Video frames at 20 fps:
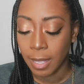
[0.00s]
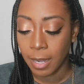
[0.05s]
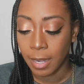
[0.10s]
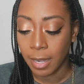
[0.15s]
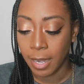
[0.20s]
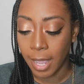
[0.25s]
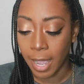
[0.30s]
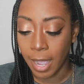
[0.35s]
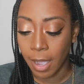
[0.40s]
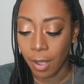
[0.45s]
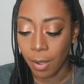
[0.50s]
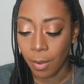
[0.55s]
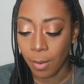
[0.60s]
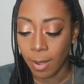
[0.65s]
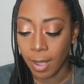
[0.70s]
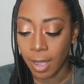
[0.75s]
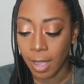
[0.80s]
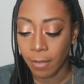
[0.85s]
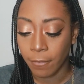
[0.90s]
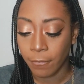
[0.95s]

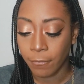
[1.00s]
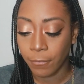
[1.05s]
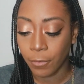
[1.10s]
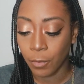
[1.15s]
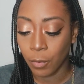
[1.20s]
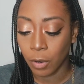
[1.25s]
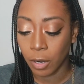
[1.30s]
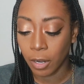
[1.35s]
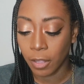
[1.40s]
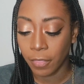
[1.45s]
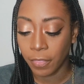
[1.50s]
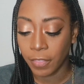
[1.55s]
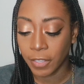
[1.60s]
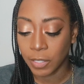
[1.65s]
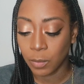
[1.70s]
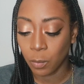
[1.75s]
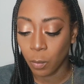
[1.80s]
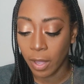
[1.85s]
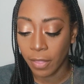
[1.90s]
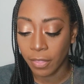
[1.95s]
Now, for
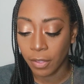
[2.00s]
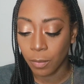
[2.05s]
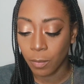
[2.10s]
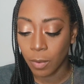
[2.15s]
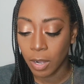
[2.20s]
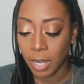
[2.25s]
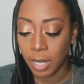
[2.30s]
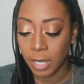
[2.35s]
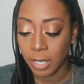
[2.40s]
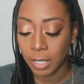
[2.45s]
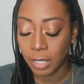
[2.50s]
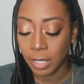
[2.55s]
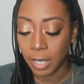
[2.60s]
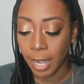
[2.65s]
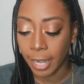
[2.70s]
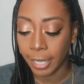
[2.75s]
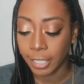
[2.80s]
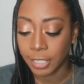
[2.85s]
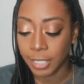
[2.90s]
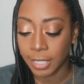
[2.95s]
this weather one,
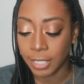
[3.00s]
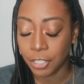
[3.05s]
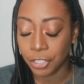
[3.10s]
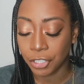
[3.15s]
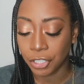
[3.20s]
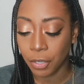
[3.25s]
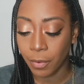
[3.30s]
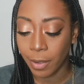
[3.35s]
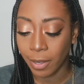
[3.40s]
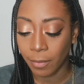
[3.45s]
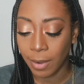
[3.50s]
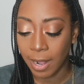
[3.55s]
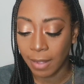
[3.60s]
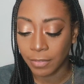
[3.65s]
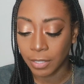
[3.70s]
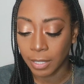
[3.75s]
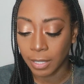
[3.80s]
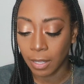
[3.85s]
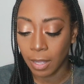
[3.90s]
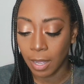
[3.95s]
I did just so I don't
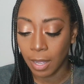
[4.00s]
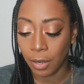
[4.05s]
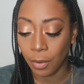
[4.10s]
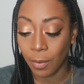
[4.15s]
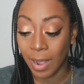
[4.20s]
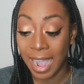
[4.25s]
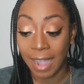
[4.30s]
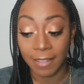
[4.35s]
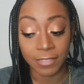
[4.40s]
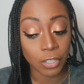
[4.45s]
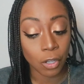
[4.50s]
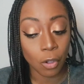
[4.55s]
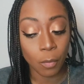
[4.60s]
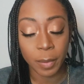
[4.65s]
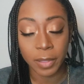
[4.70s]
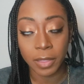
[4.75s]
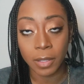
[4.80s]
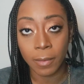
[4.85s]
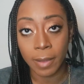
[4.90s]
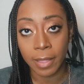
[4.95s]
have to
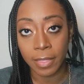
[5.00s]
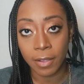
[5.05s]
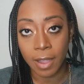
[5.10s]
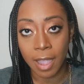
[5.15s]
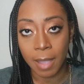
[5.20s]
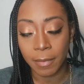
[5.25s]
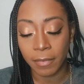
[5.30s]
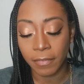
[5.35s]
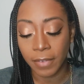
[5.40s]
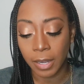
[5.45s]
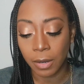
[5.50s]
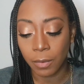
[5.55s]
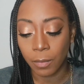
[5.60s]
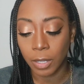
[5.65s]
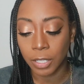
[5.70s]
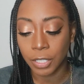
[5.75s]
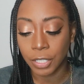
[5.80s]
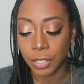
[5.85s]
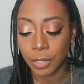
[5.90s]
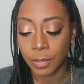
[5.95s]
open the weather app if I don't
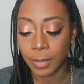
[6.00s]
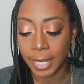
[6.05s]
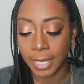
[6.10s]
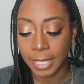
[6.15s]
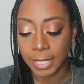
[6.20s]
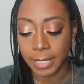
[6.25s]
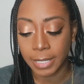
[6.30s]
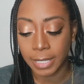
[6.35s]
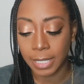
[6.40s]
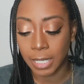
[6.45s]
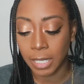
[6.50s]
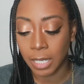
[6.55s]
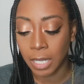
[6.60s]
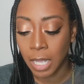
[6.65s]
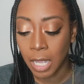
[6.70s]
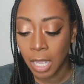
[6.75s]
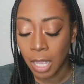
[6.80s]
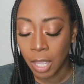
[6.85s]
want to. I can see,